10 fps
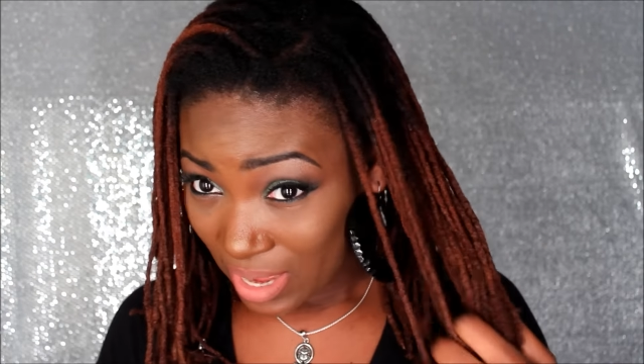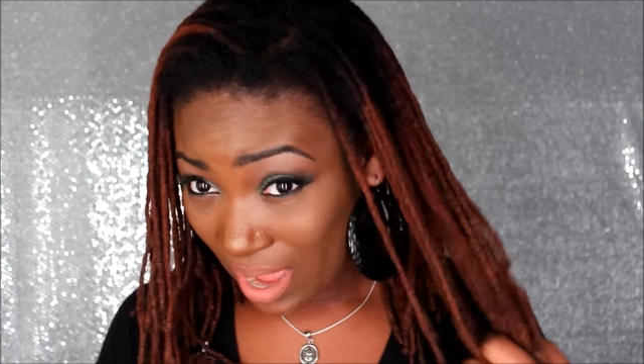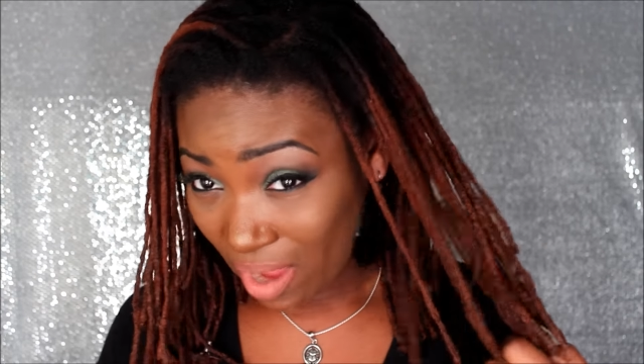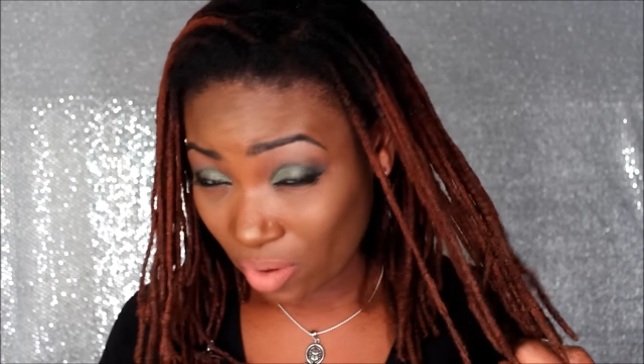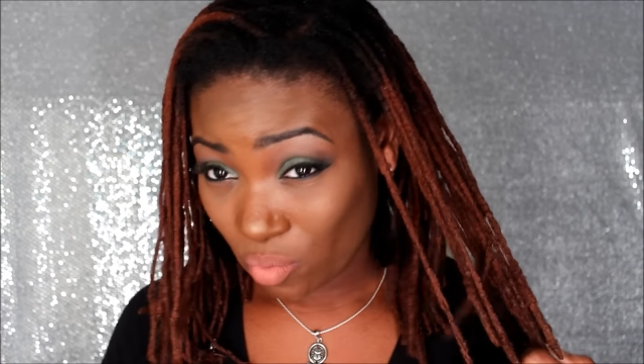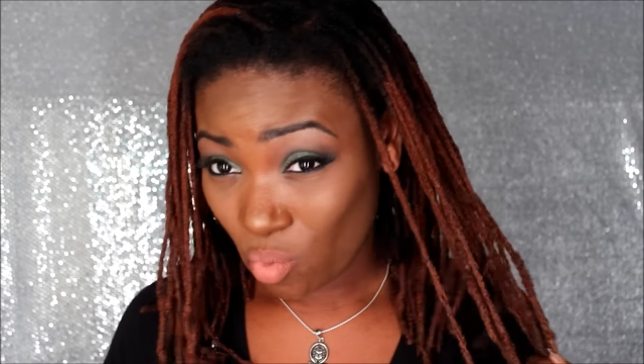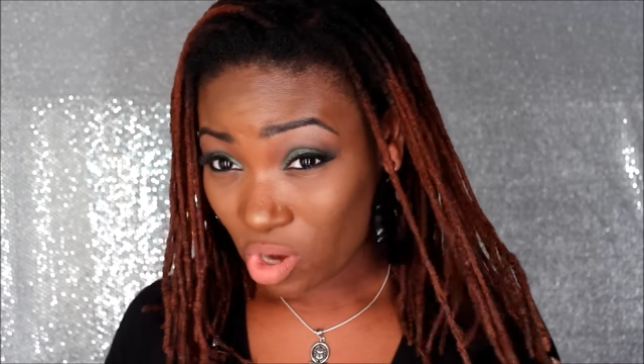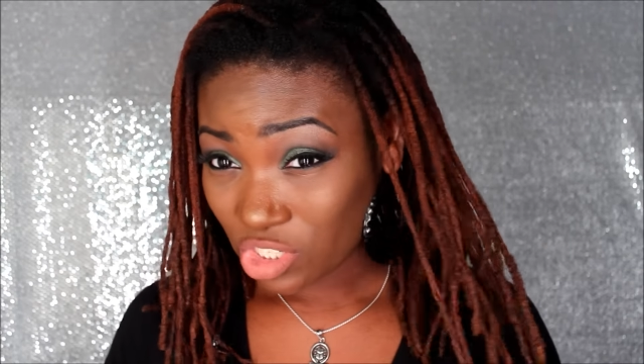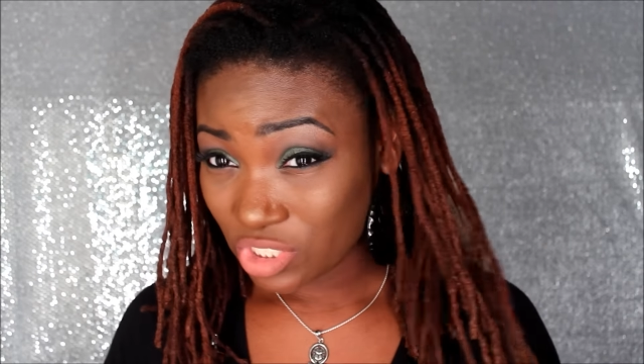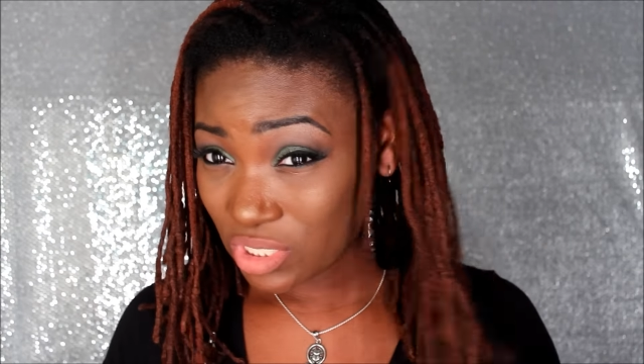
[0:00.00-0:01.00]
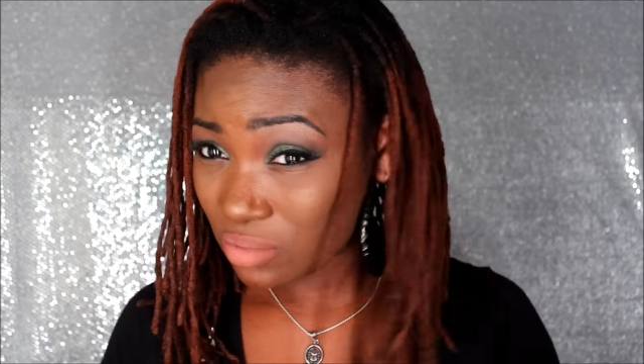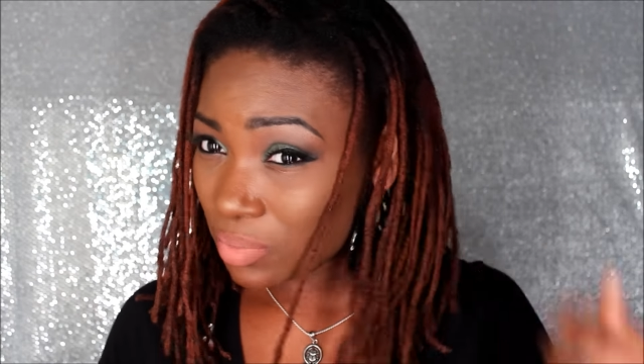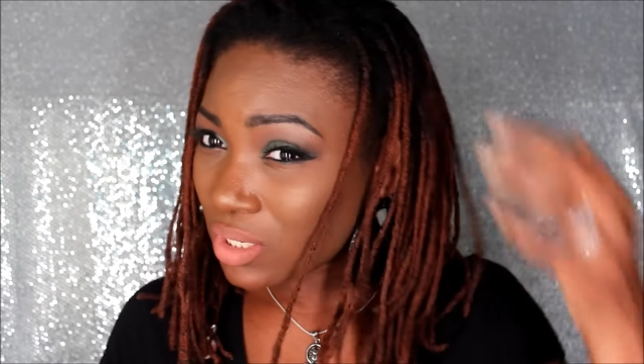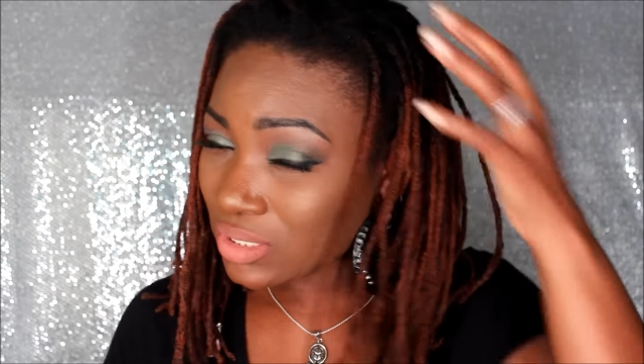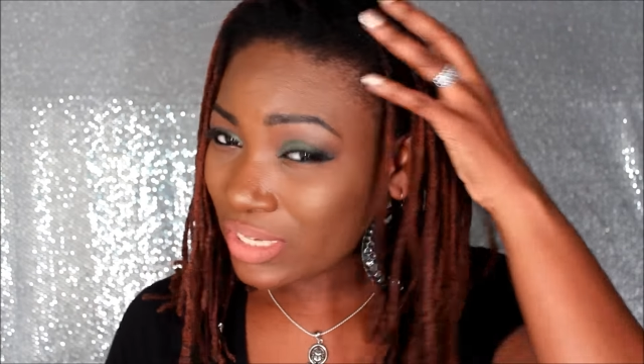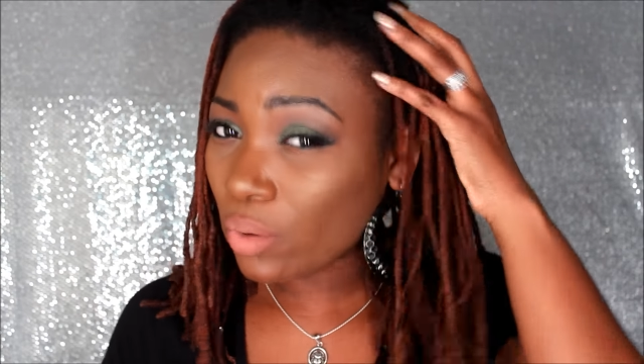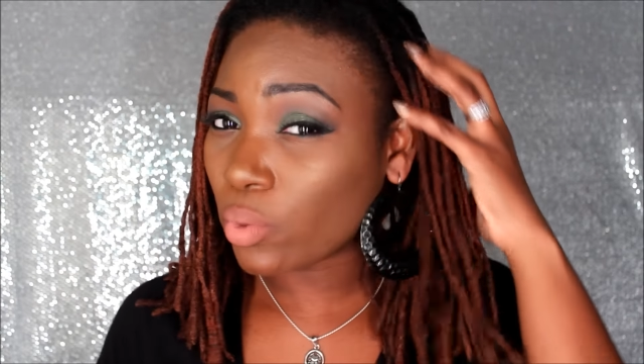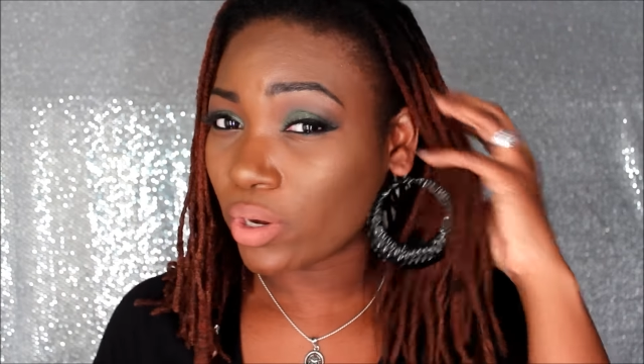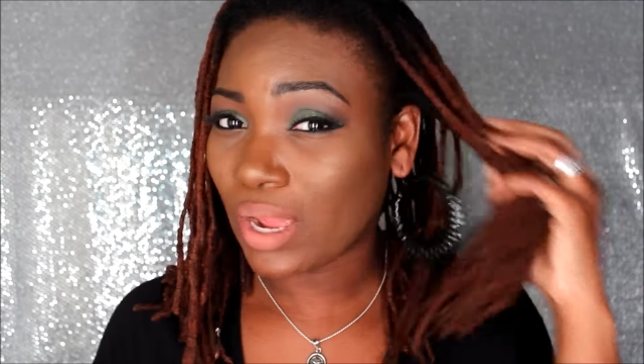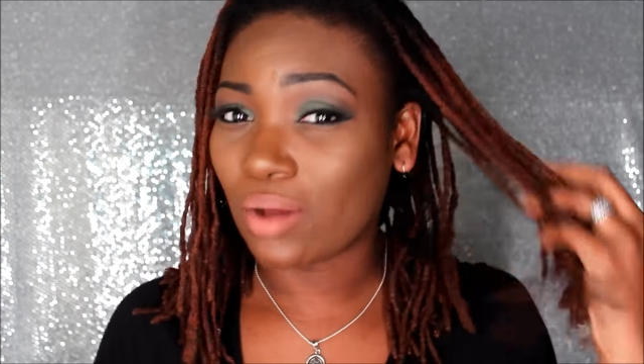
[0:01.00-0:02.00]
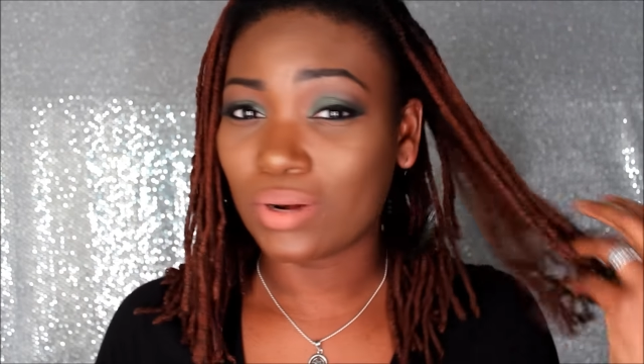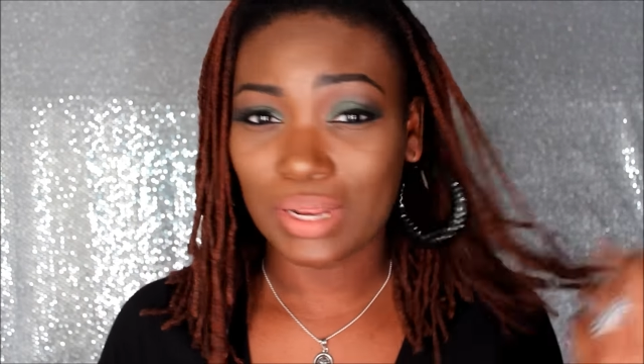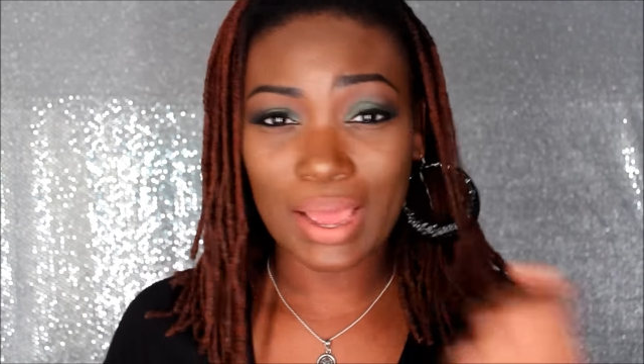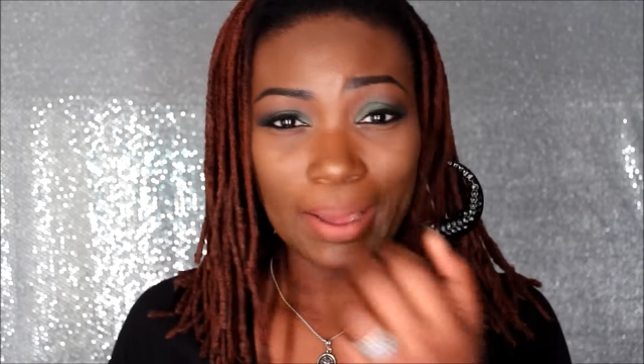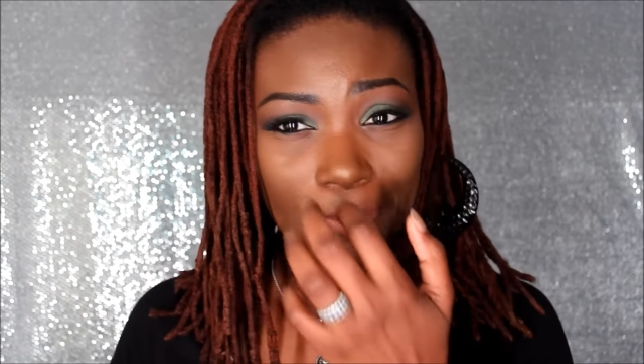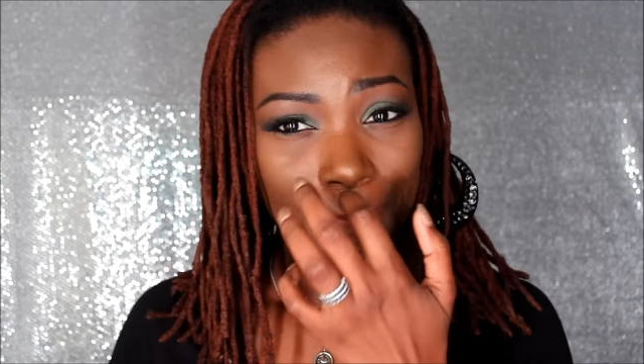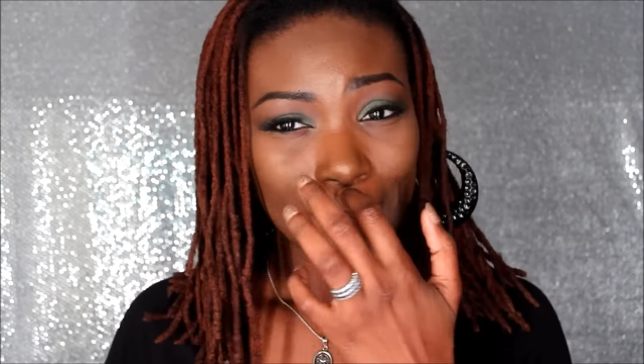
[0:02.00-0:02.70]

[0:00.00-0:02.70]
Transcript: I washed it because I work out a lot,